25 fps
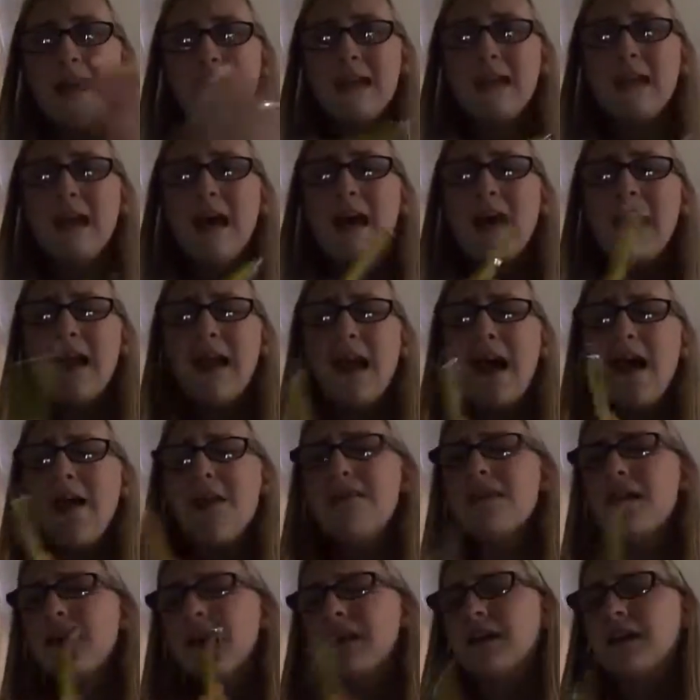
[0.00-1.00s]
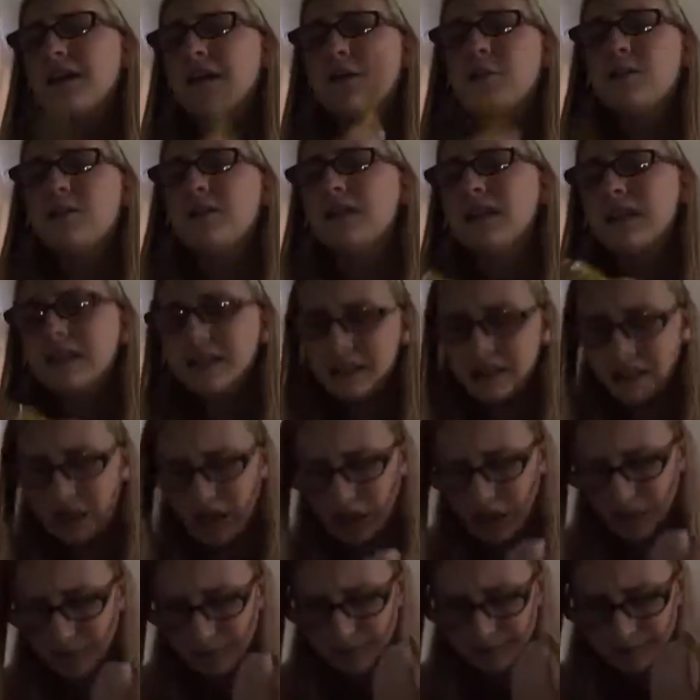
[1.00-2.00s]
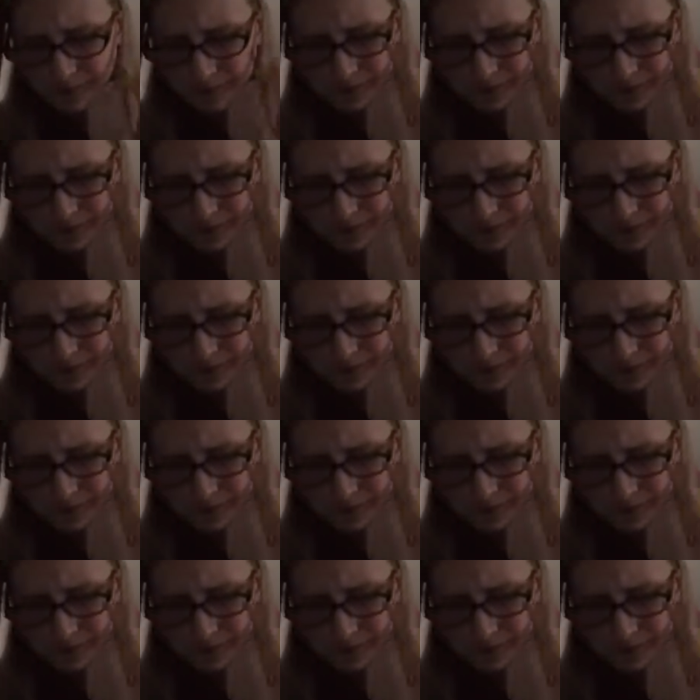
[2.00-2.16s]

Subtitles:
Yeah, I had that a couple days ago.